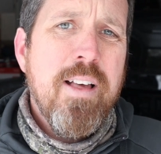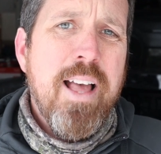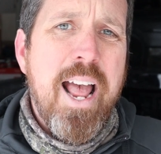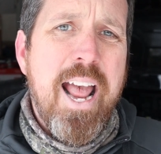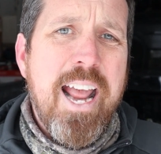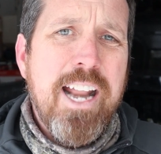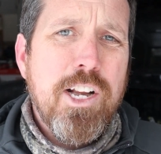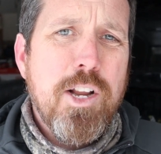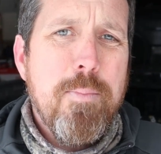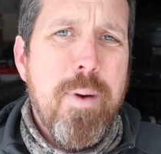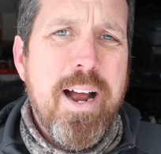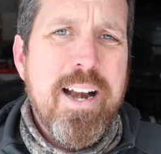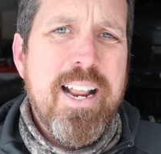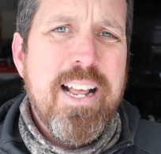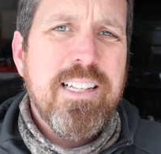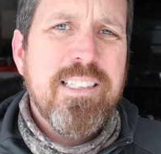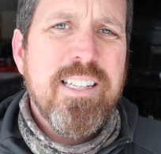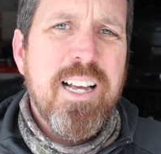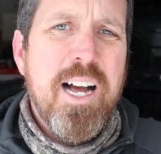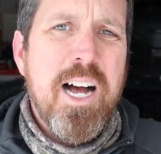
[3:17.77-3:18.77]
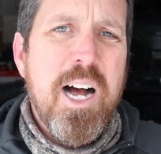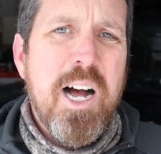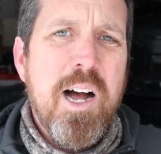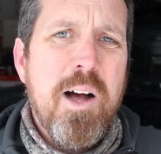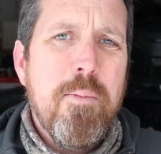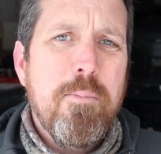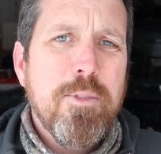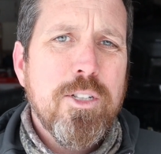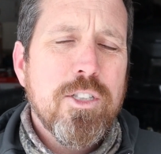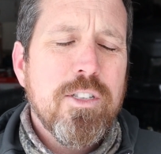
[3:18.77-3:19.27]
And you might need
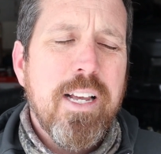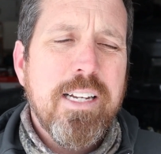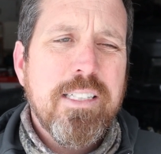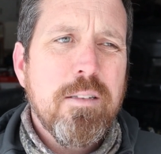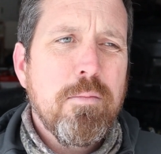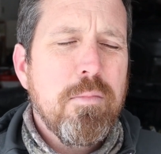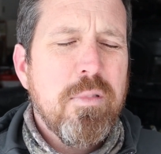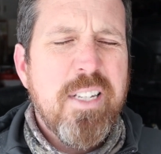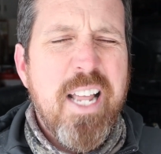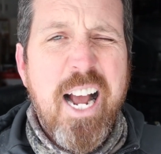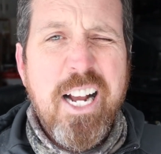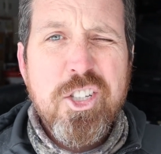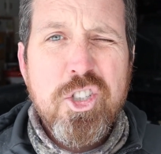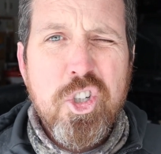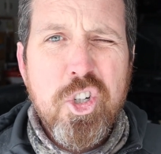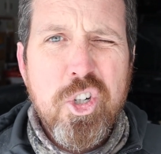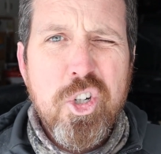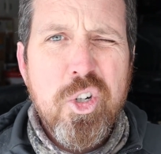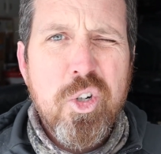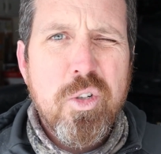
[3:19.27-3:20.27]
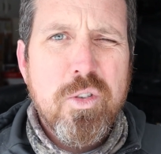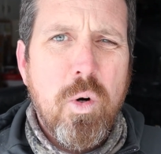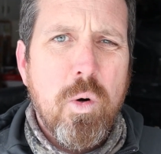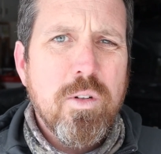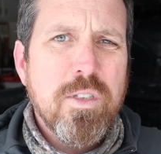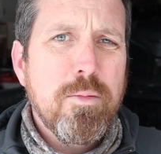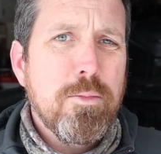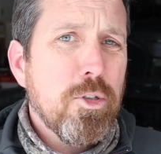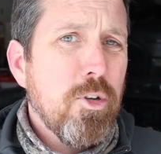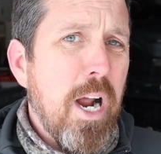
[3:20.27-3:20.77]
some deck screws or
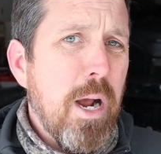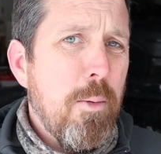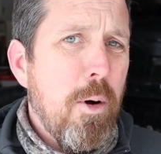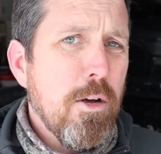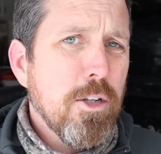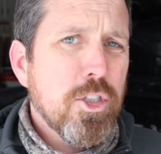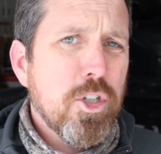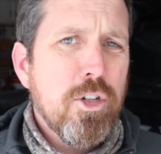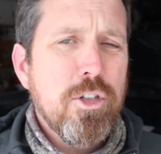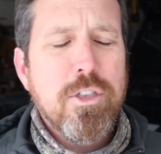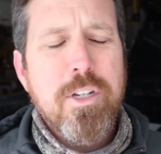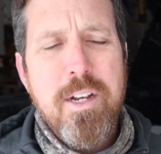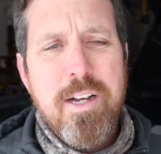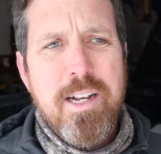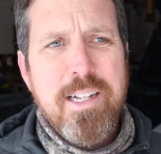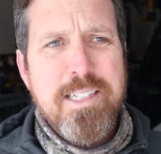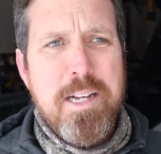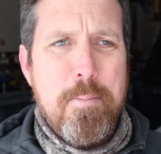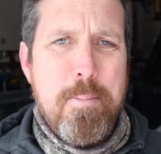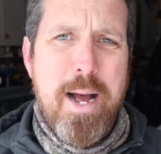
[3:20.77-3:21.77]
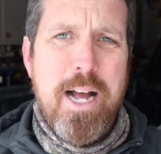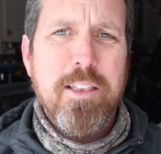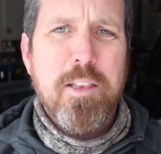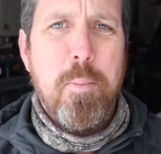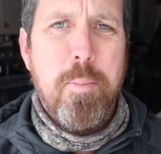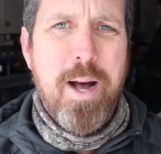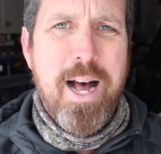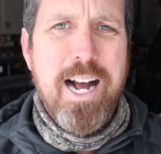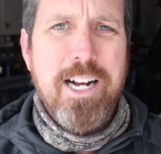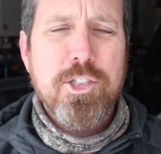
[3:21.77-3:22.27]
some drywall screws to mount the
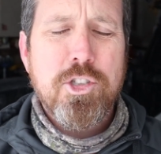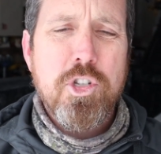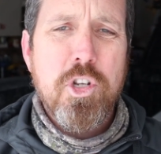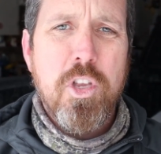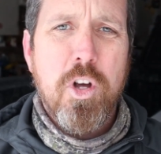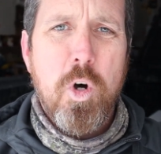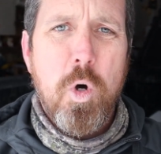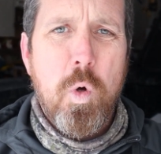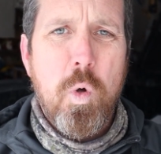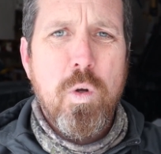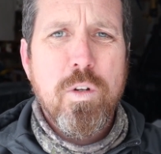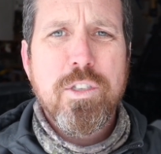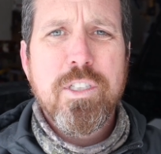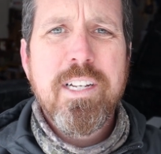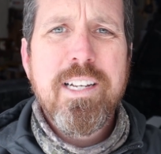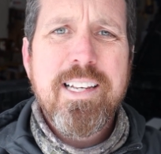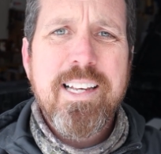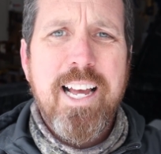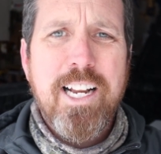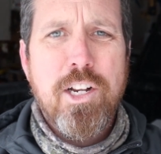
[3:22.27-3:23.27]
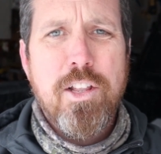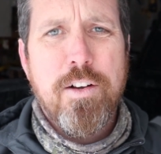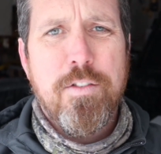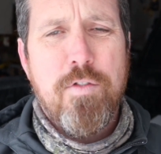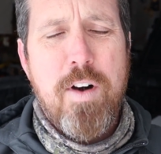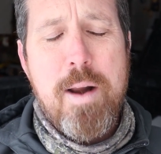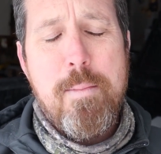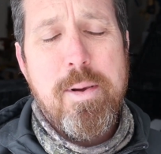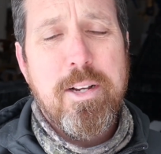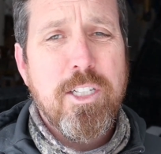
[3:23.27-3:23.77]
box through the holes into the
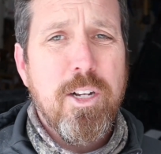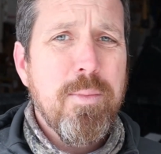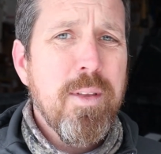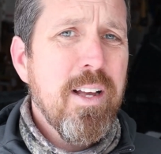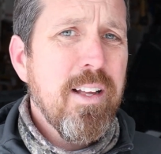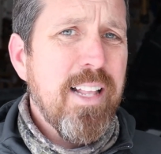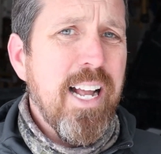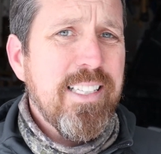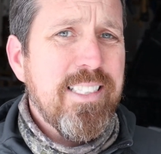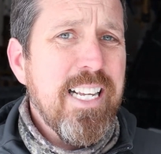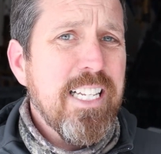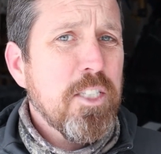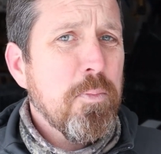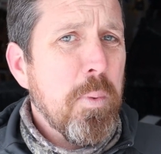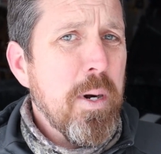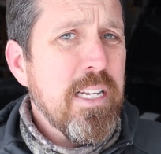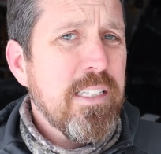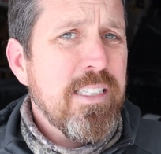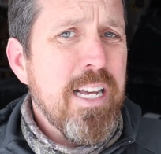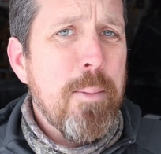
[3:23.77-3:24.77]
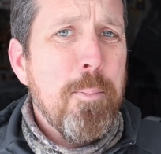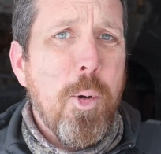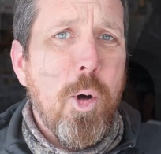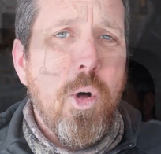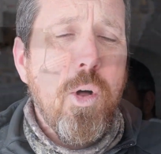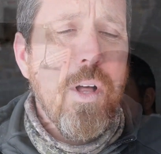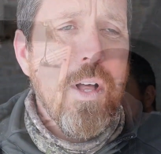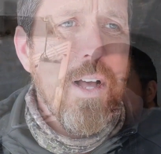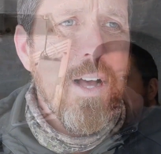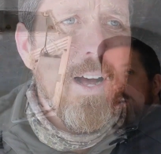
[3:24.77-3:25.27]
framing. So that's it. It's pretty simple.